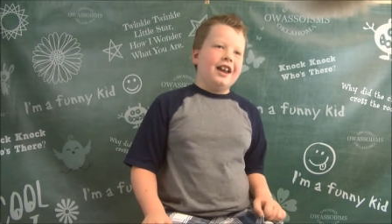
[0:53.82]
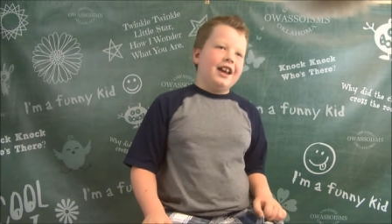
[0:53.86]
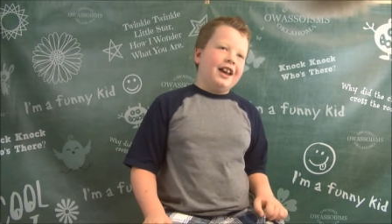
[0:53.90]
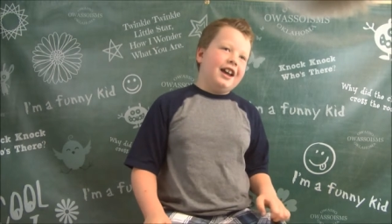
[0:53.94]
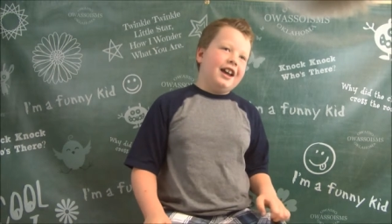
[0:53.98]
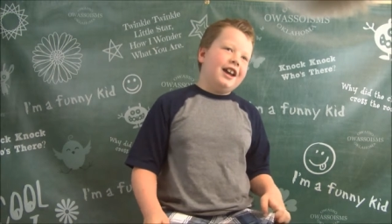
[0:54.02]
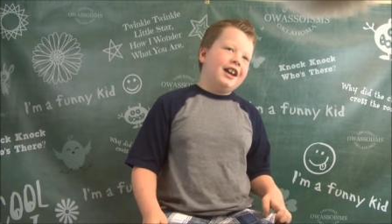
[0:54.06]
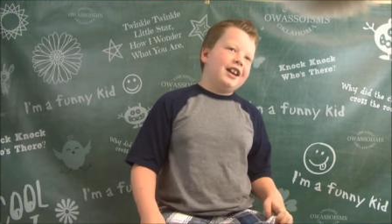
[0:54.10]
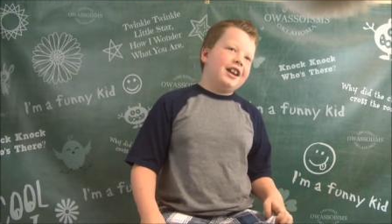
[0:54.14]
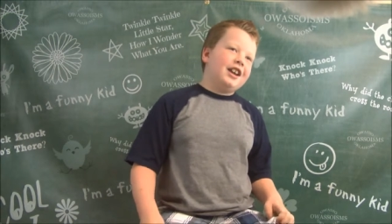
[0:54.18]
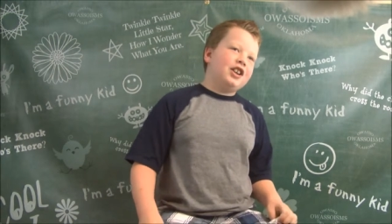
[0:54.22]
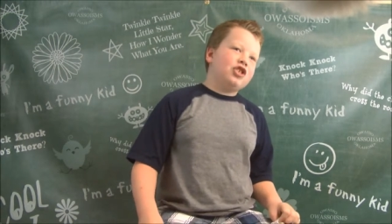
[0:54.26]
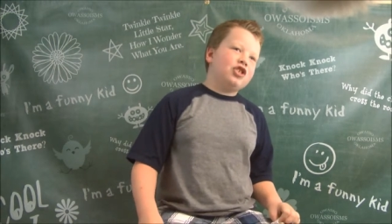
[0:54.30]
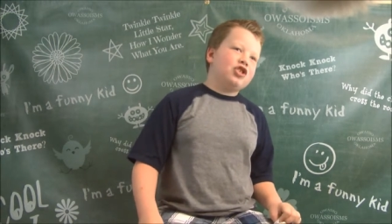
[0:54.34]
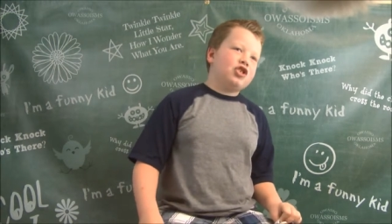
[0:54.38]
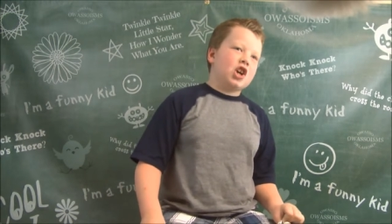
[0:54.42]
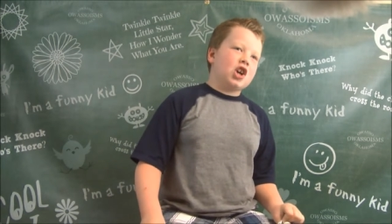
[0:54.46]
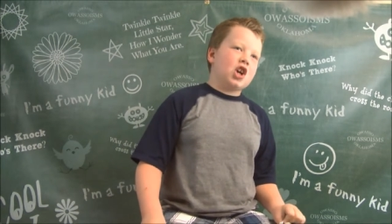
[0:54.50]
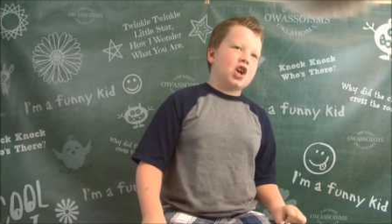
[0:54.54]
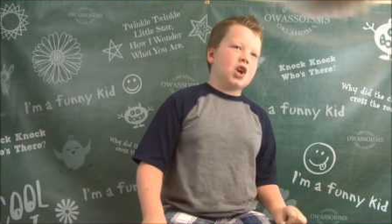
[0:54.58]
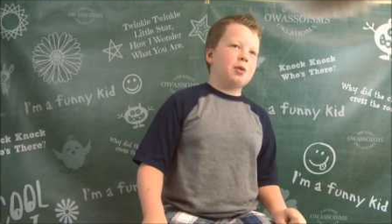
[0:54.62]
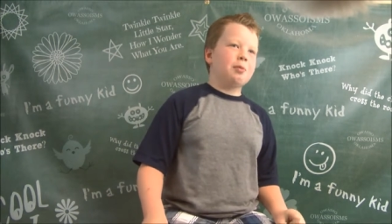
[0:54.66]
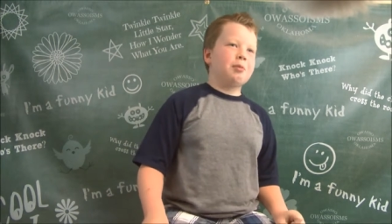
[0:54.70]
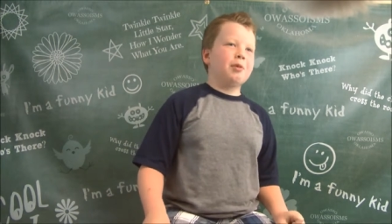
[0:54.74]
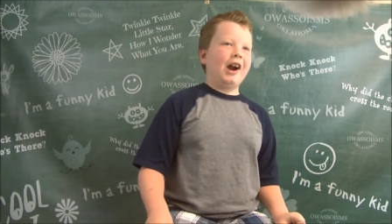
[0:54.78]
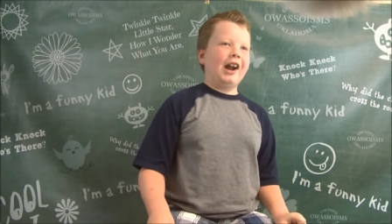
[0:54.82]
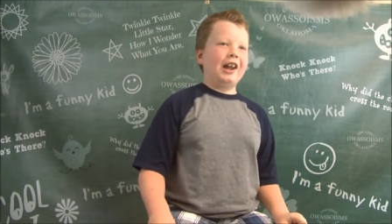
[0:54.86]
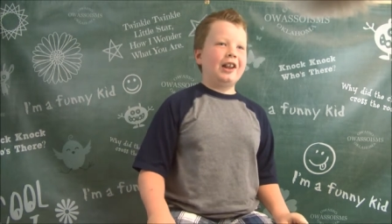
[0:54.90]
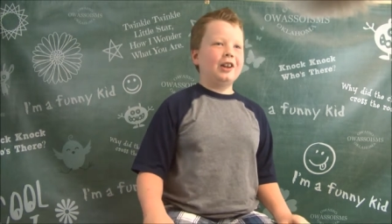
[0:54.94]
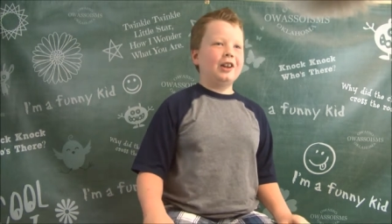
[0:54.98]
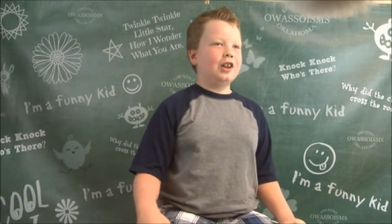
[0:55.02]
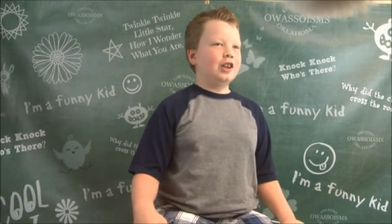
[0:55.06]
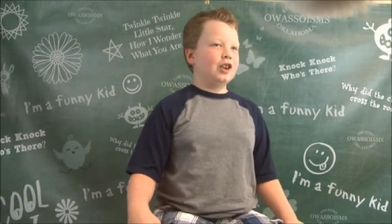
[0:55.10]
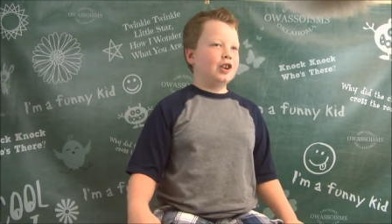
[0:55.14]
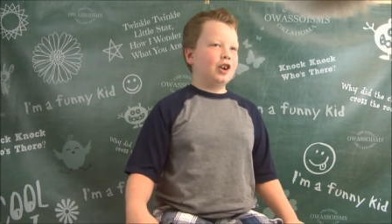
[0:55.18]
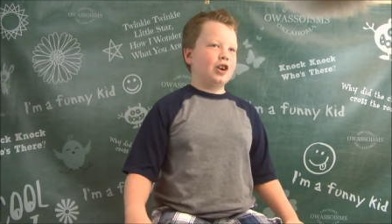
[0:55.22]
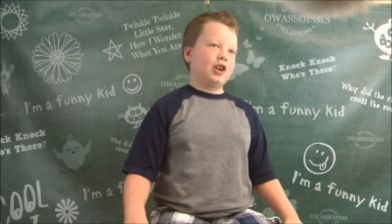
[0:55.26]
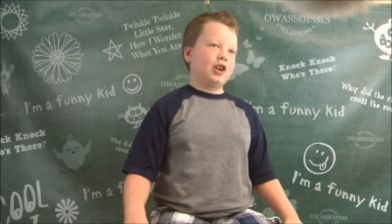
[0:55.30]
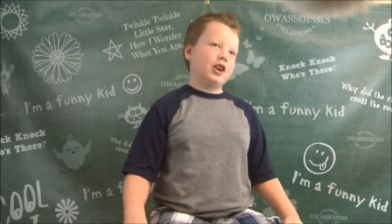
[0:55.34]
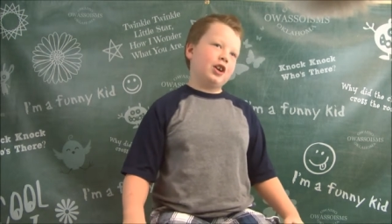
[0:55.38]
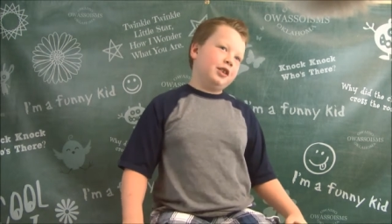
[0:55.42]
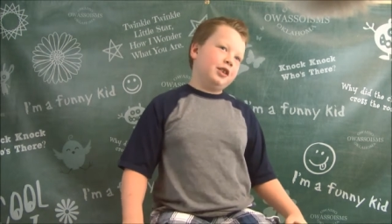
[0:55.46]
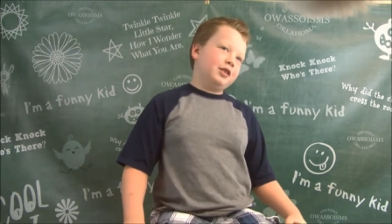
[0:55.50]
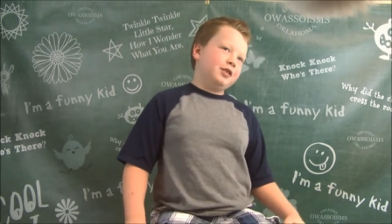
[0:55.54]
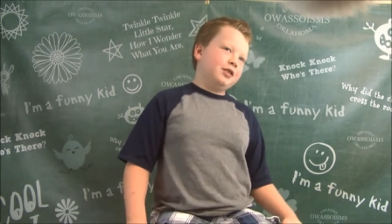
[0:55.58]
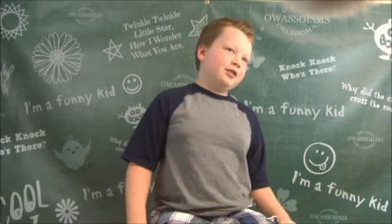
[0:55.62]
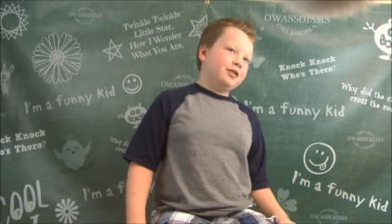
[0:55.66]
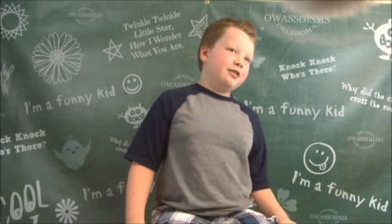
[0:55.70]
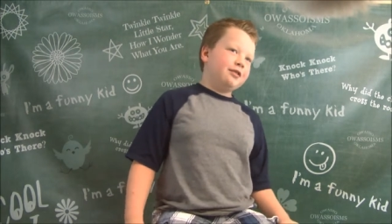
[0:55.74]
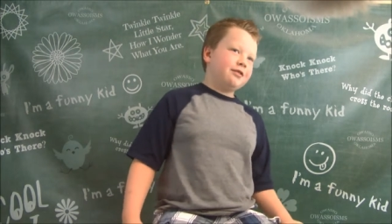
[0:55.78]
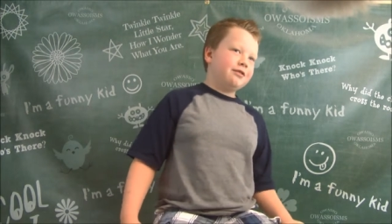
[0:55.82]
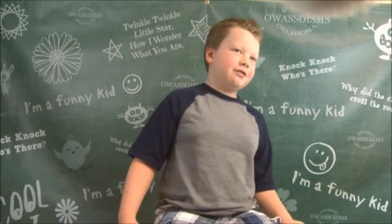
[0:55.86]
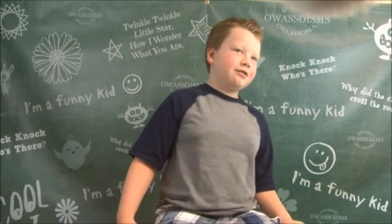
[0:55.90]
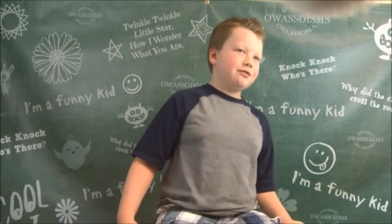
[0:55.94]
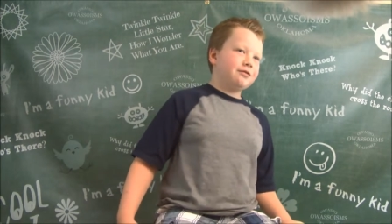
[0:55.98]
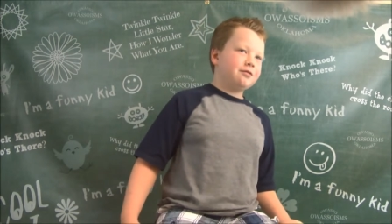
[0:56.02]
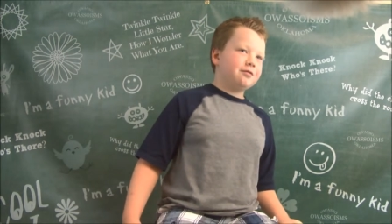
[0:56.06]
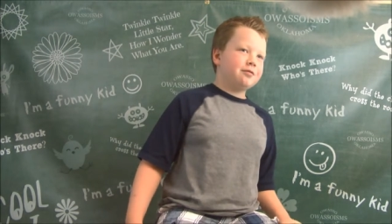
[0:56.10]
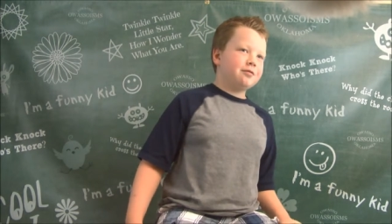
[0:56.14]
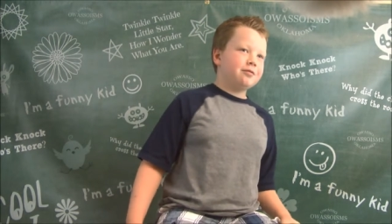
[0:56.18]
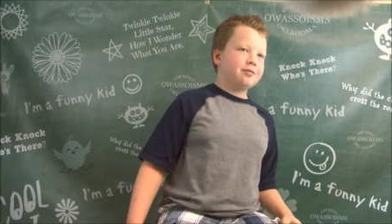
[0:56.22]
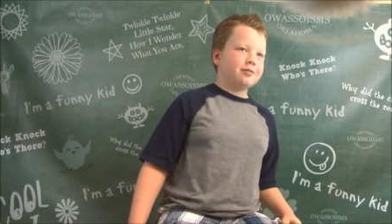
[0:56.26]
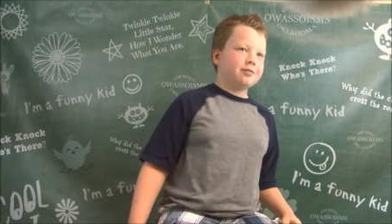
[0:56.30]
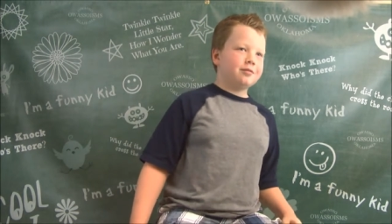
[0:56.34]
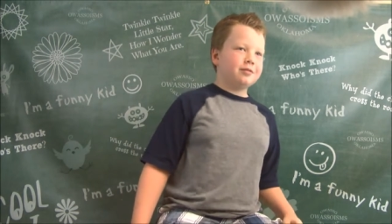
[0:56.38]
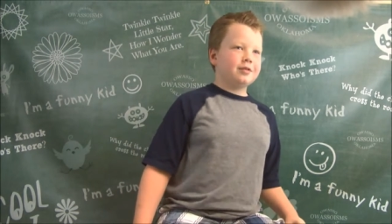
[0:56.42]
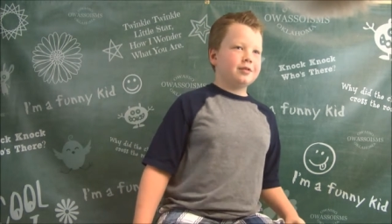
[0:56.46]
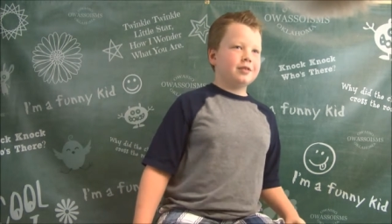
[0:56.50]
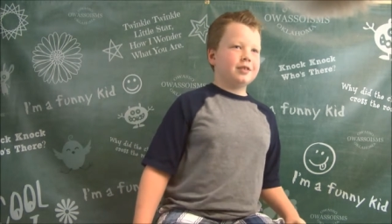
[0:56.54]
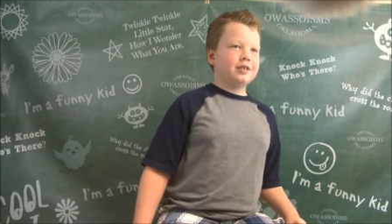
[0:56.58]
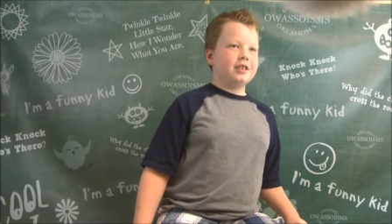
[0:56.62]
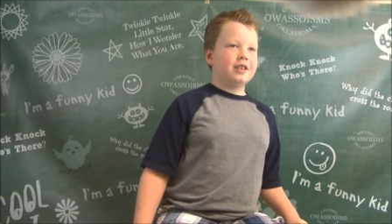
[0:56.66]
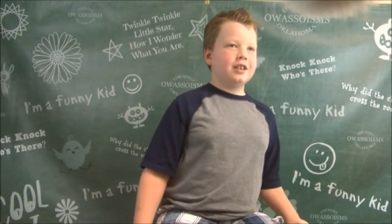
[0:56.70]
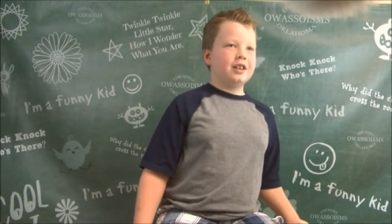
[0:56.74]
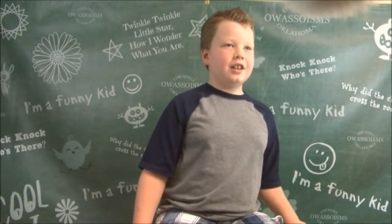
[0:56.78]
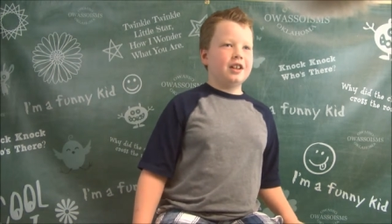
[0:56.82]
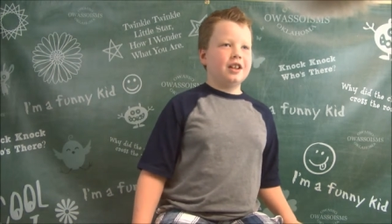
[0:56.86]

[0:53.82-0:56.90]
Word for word: Aiden Jacob Riley Duncan. And how old are you?